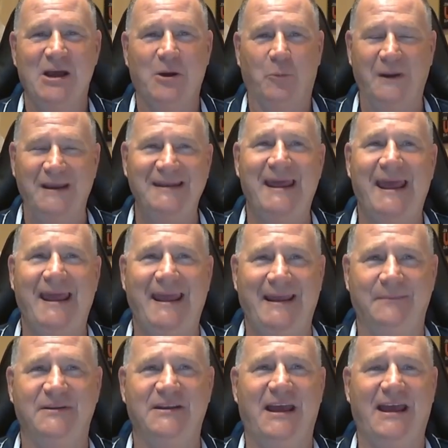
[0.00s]
We
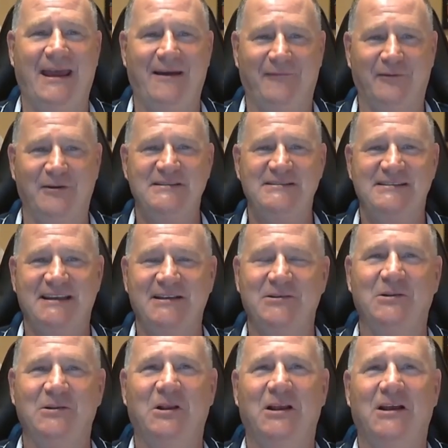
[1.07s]
named every
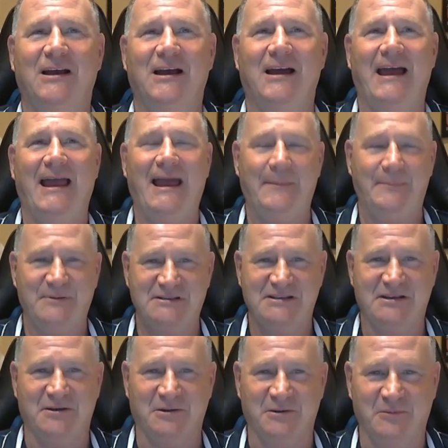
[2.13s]
single
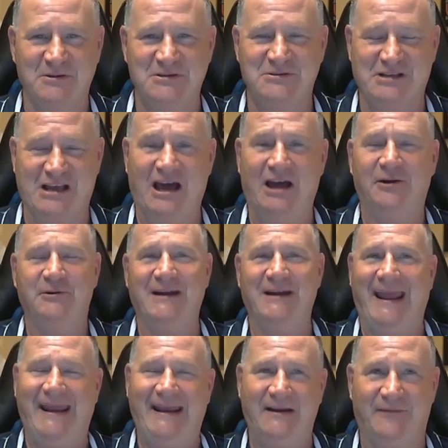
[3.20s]
episode, which was
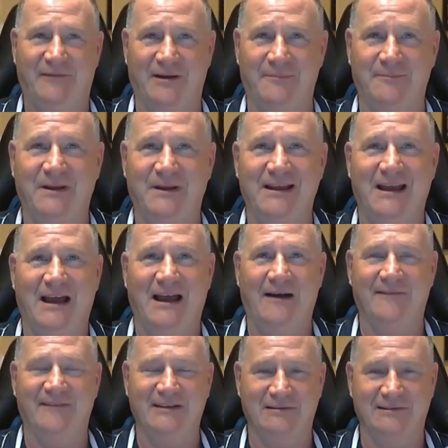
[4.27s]
108 of them,
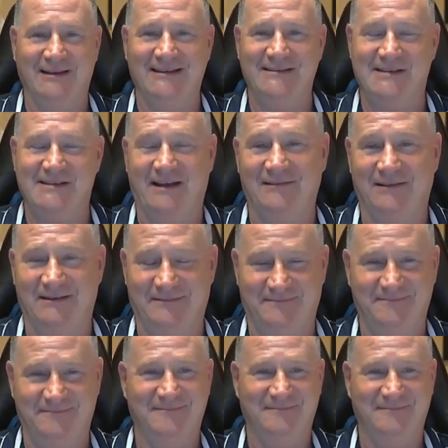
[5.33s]
of Gilligan's Island.